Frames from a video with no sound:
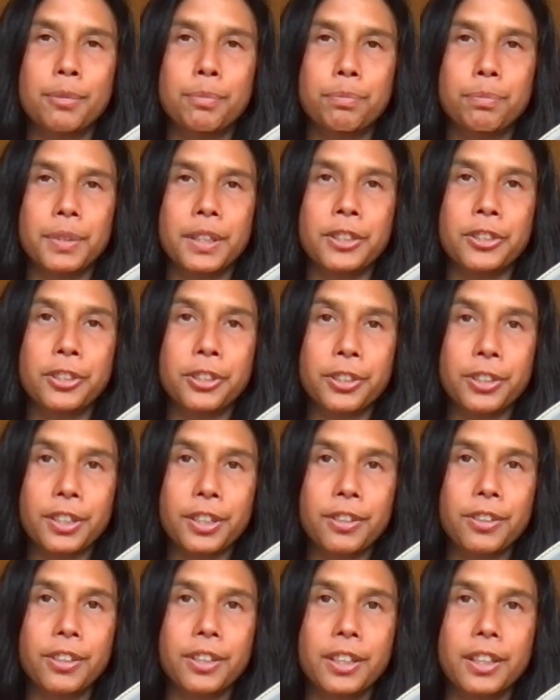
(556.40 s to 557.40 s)
it took,
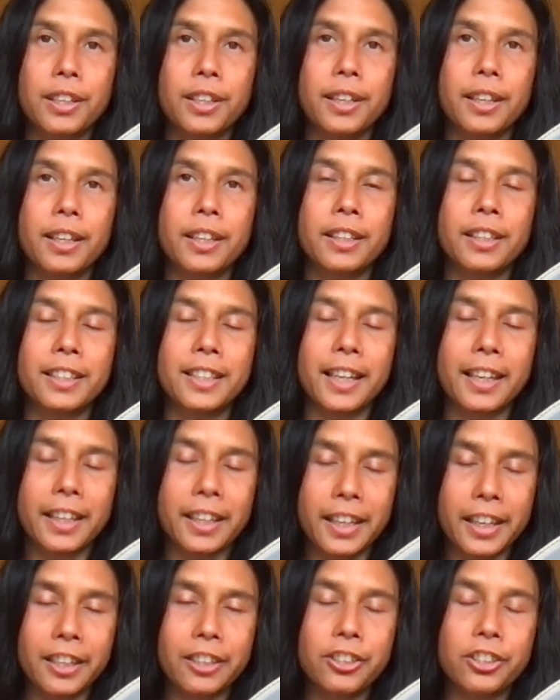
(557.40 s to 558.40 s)
and the
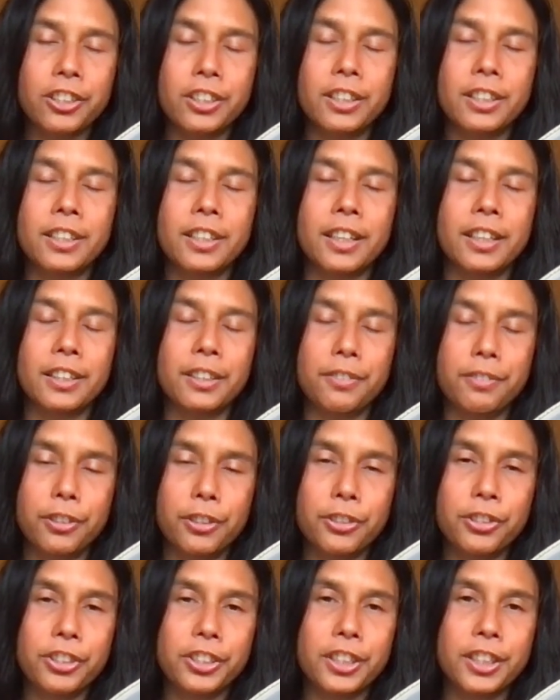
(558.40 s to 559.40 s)
dedication and
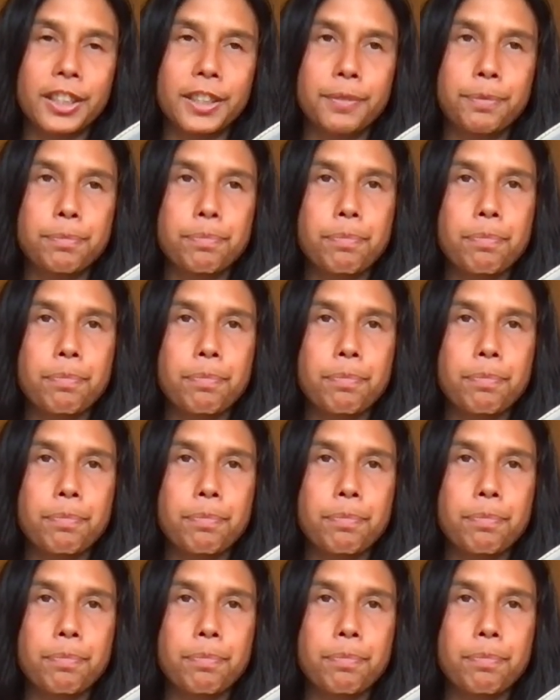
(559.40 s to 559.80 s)
devotion,